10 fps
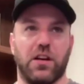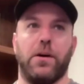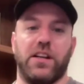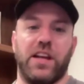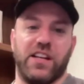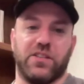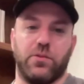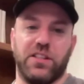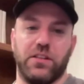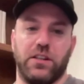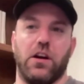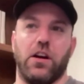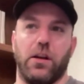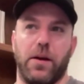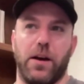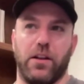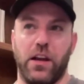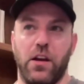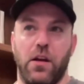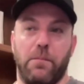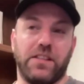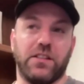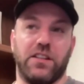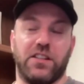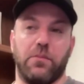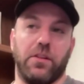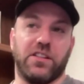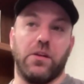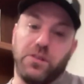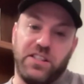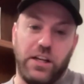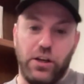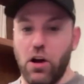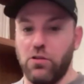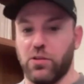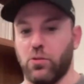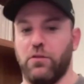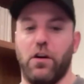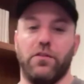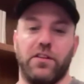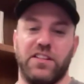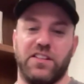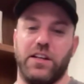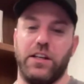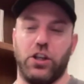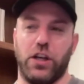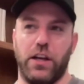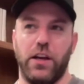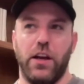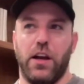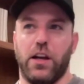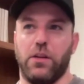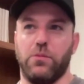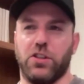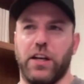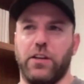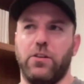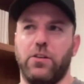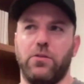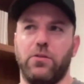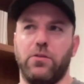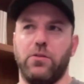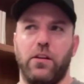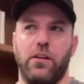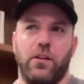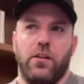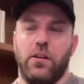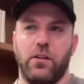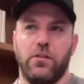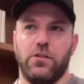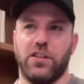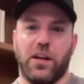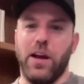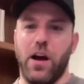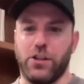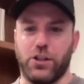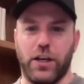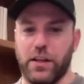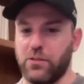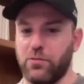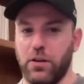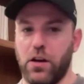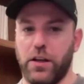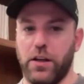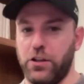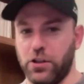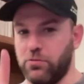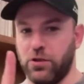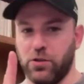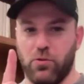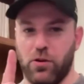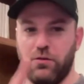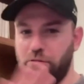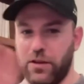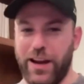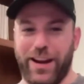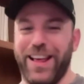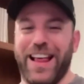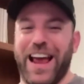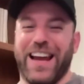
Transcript: on a podcast recently talking about like basically some of the celebrities he knows were involved in this Diddy shit. And I'm just like, dude, like just give me a hot chick. That's really all I need. Just one. Like